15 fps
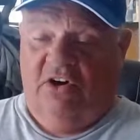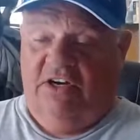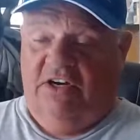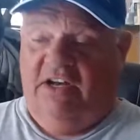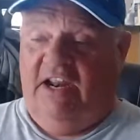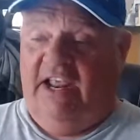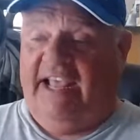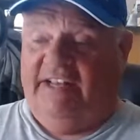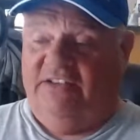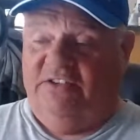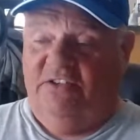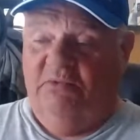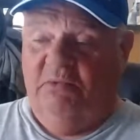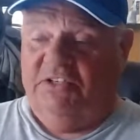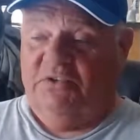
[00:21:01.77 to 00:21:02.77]
and add
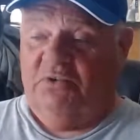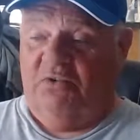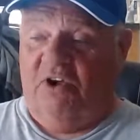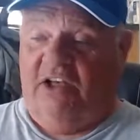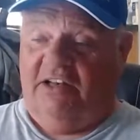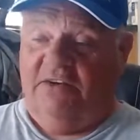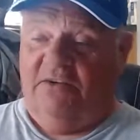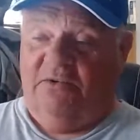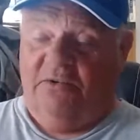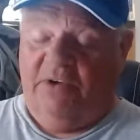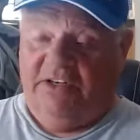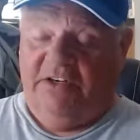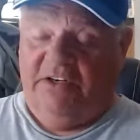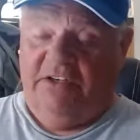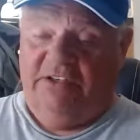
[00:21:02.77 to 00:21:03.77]
too much
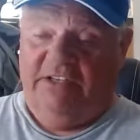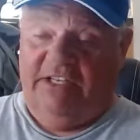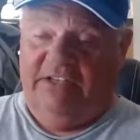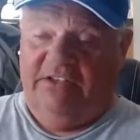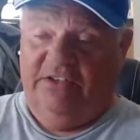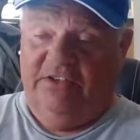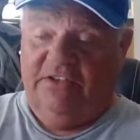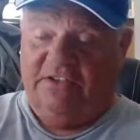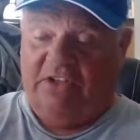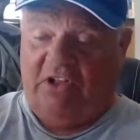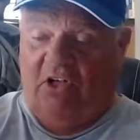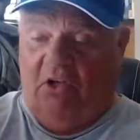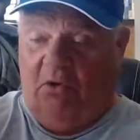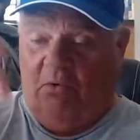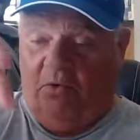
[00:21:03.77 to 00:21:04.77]
rudder, and do the
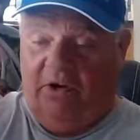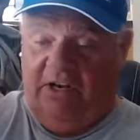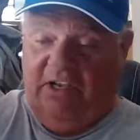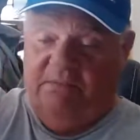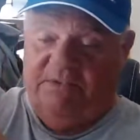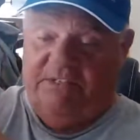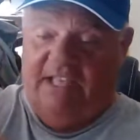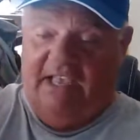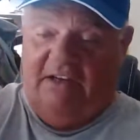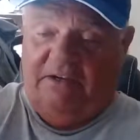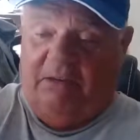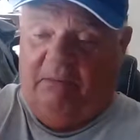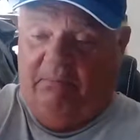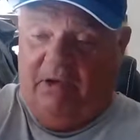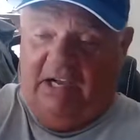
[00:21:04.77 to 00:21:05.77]
stall where it comes down on
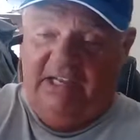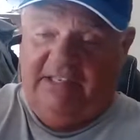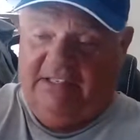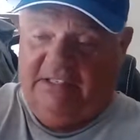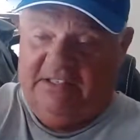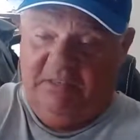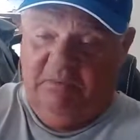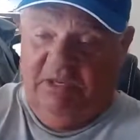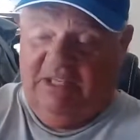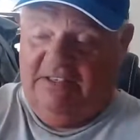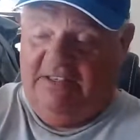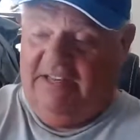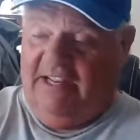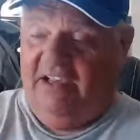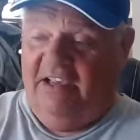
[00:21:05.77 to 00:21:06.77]
the bucket and spins
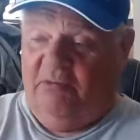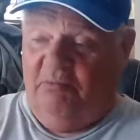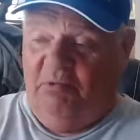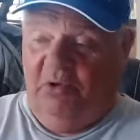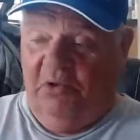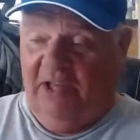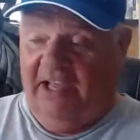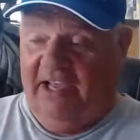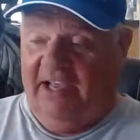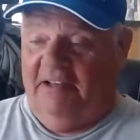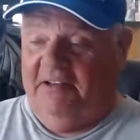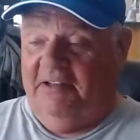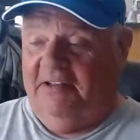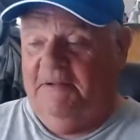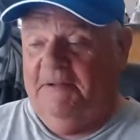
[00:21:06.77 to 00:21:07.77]
down and pull
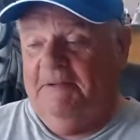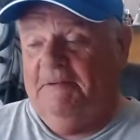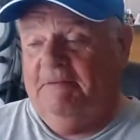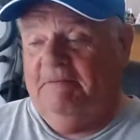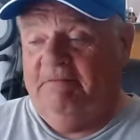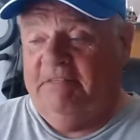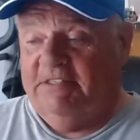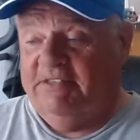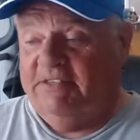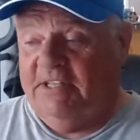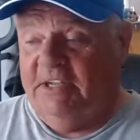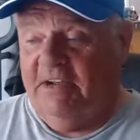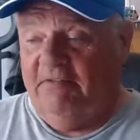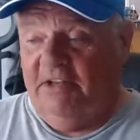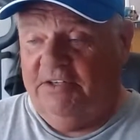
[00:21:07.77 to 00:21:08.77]
out and
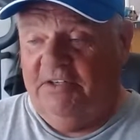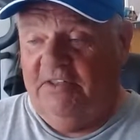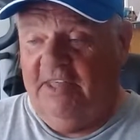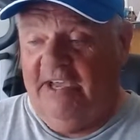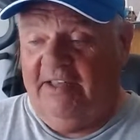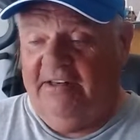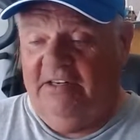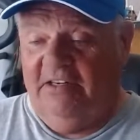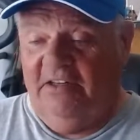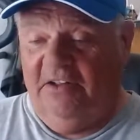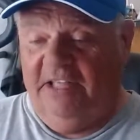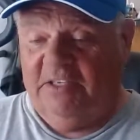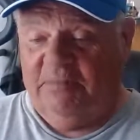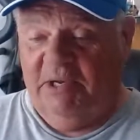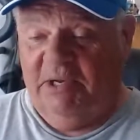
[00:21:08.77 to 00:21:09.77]
stuff. I'll do that, you know,
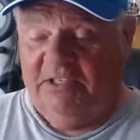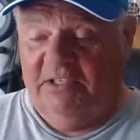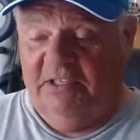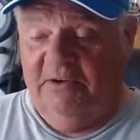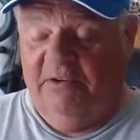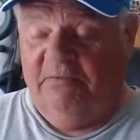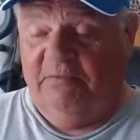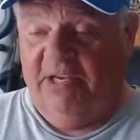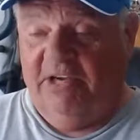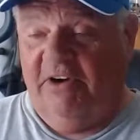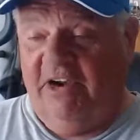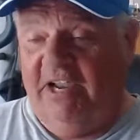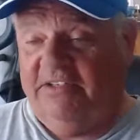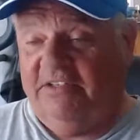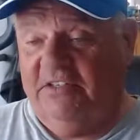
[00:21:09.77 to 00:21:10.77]
like especially with my
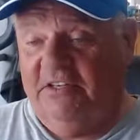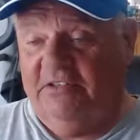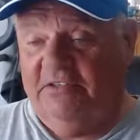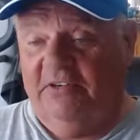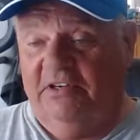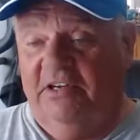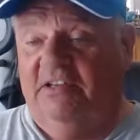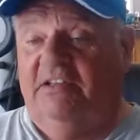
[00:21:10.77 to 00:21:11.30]
Grand Tundra,